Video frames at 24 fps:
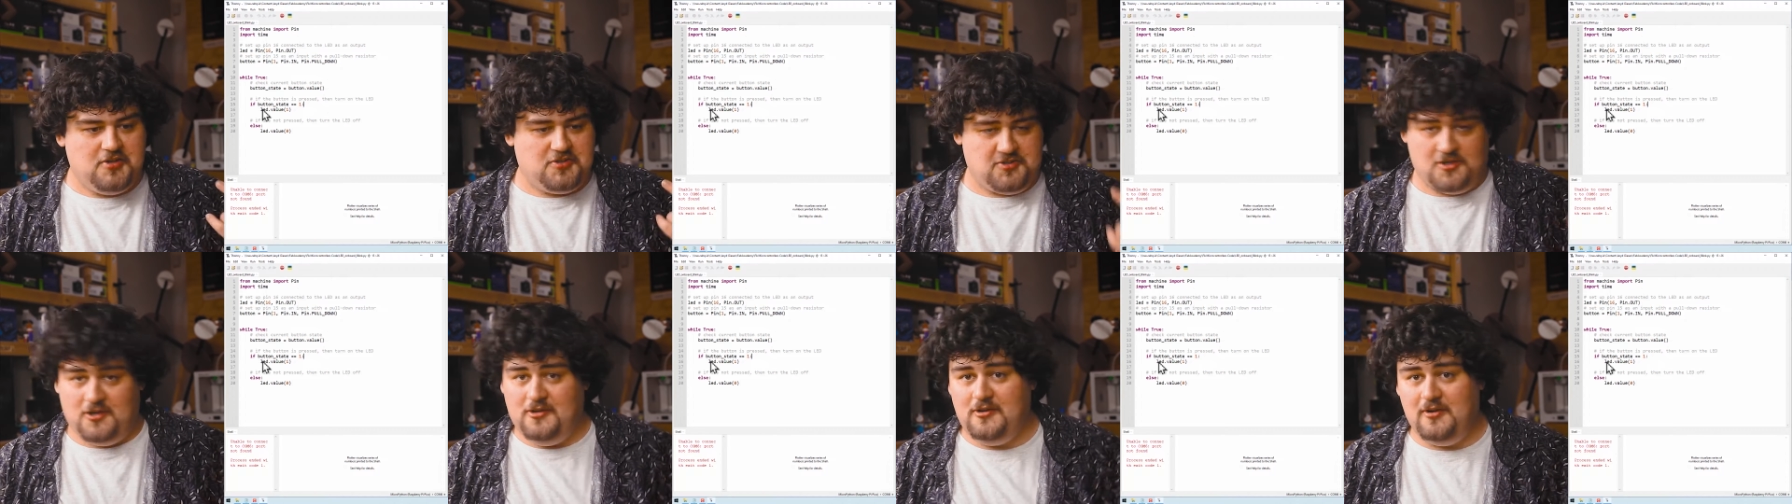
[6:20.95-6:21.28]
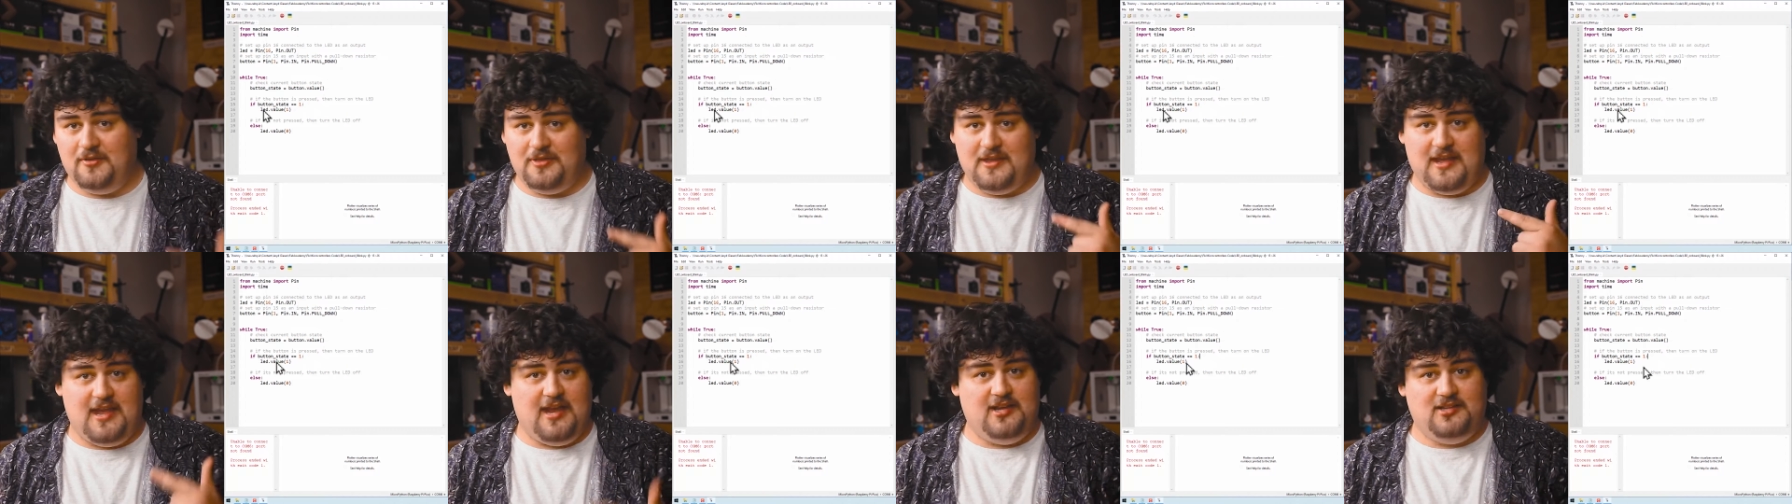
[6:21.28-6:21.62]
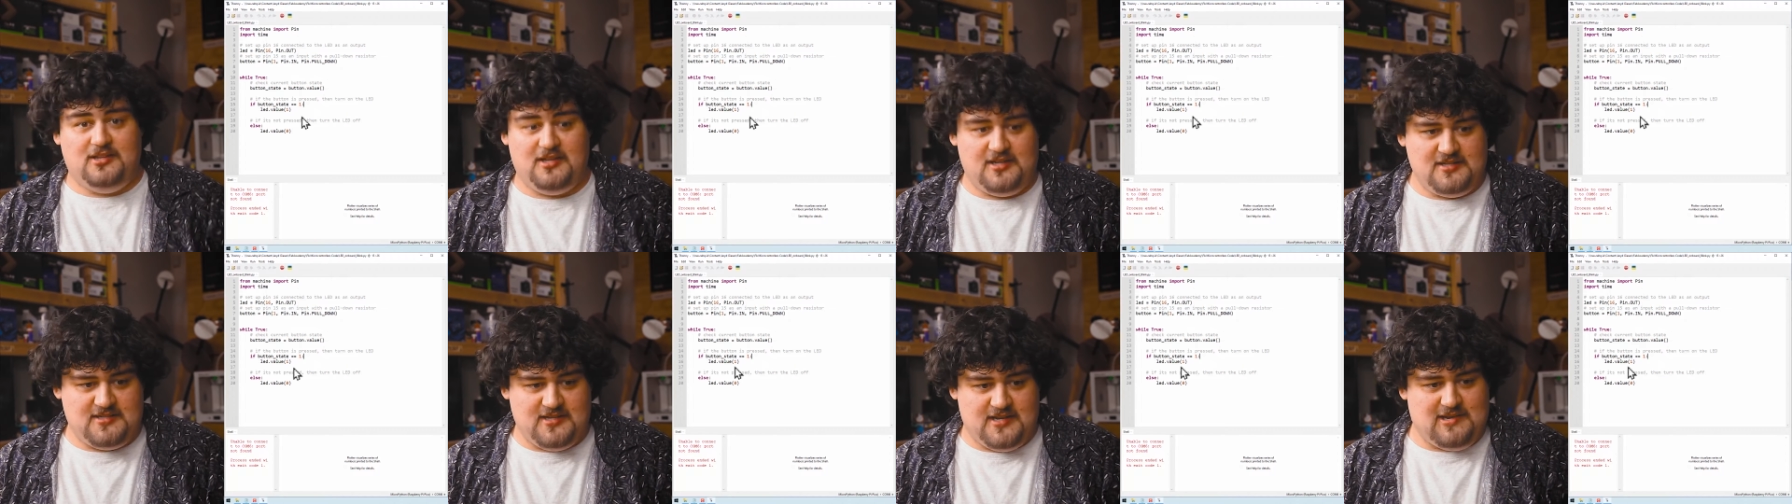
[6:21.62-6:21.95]
turn on the
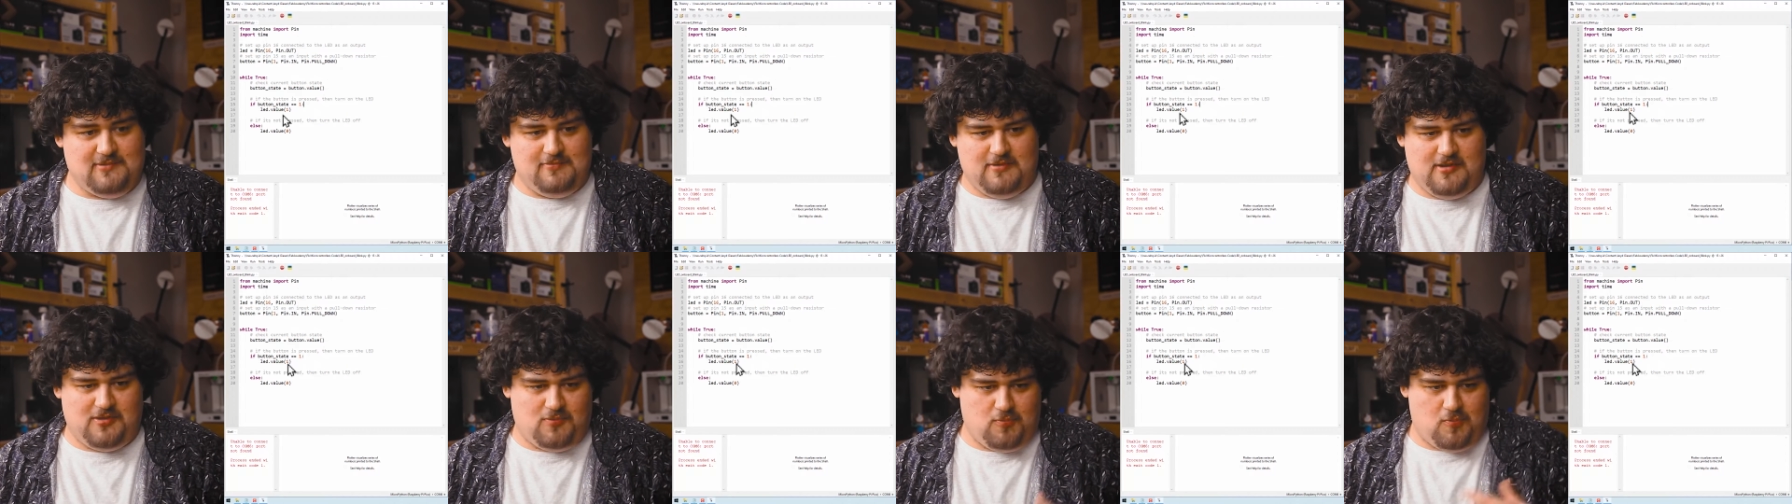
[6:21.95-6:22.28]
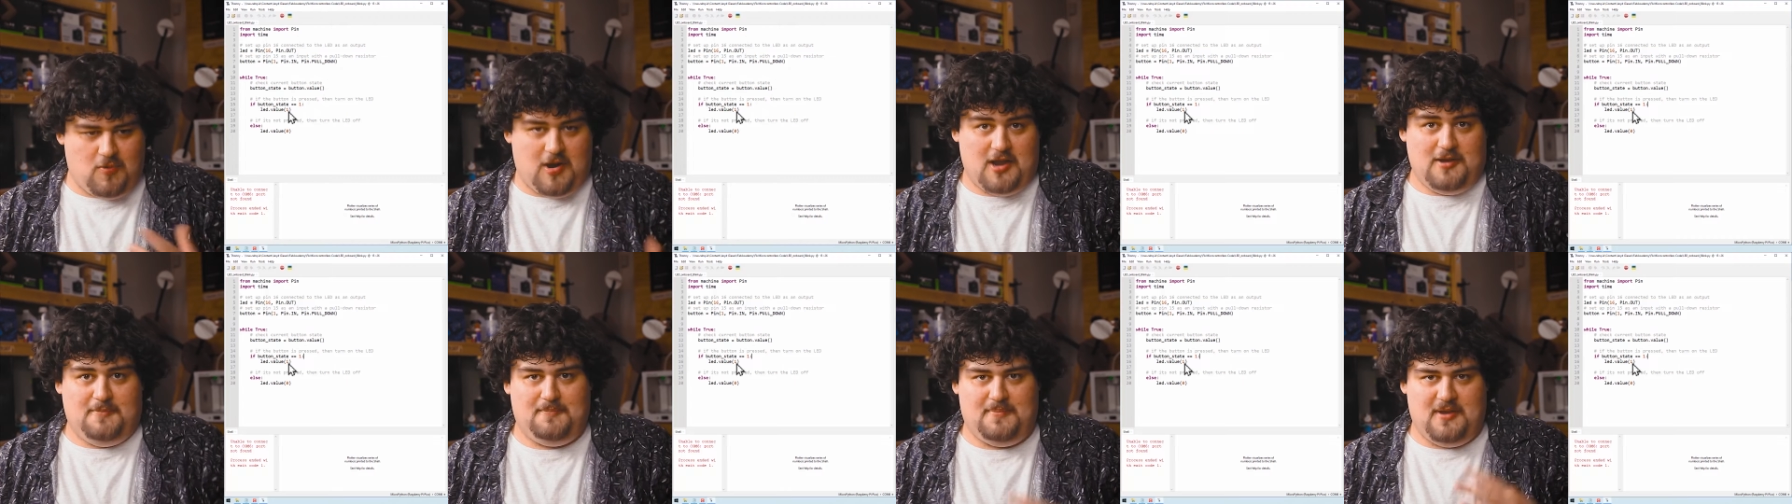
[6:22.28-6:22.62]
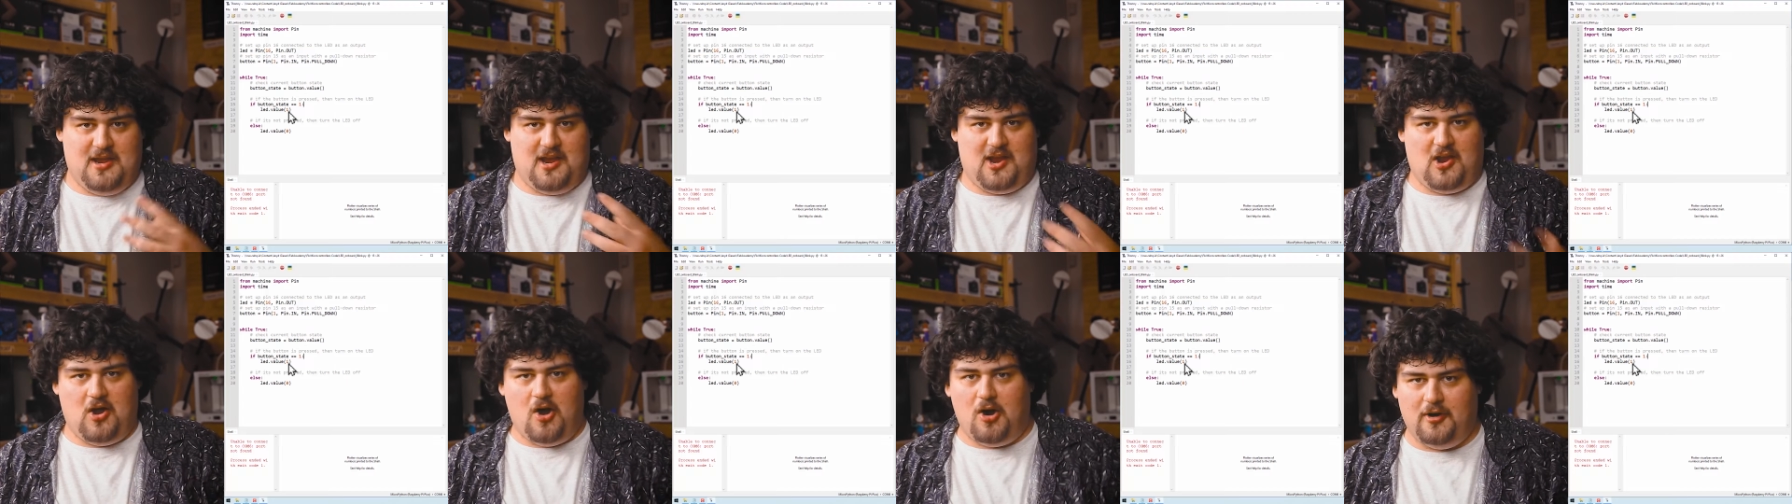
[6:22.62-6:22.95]
LED with one
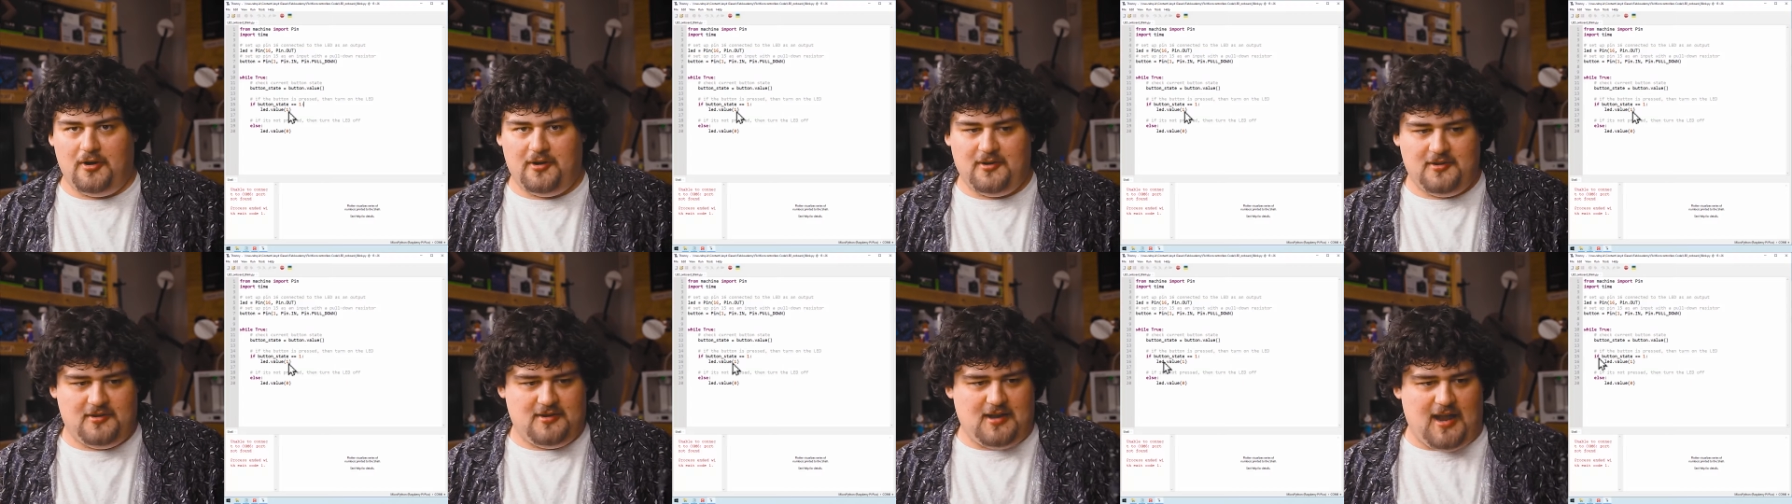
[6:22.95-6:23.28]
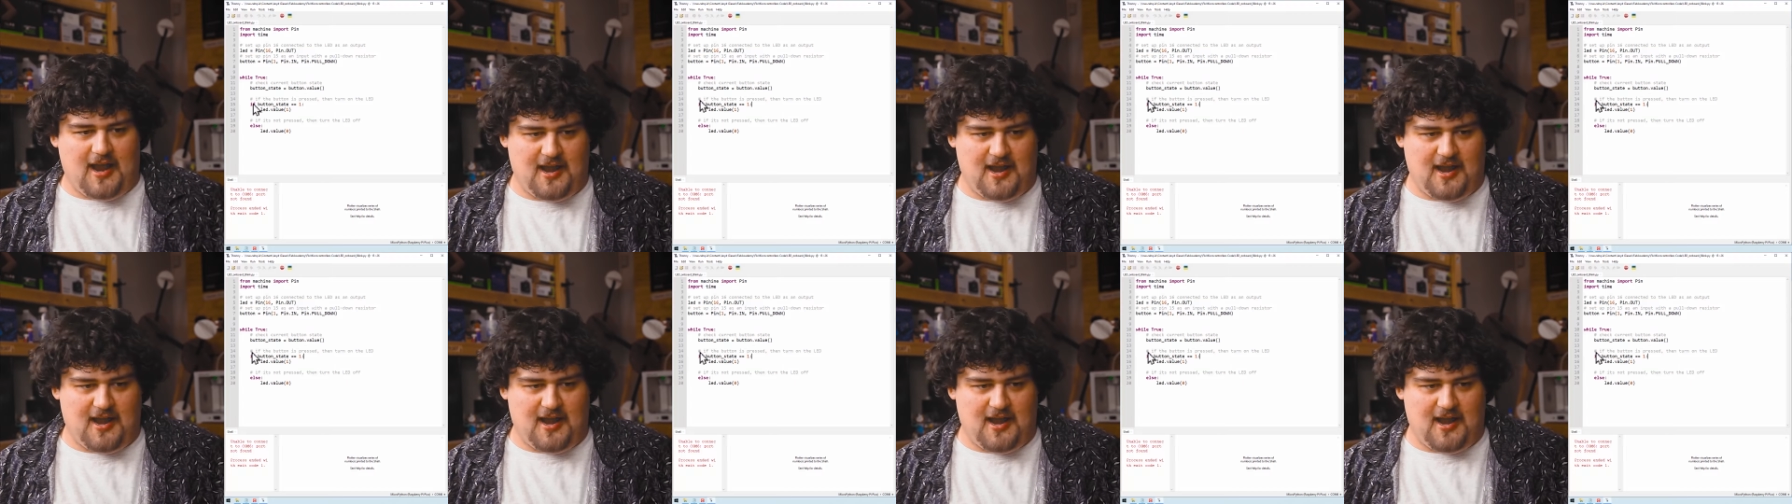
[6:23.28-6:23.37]
being on.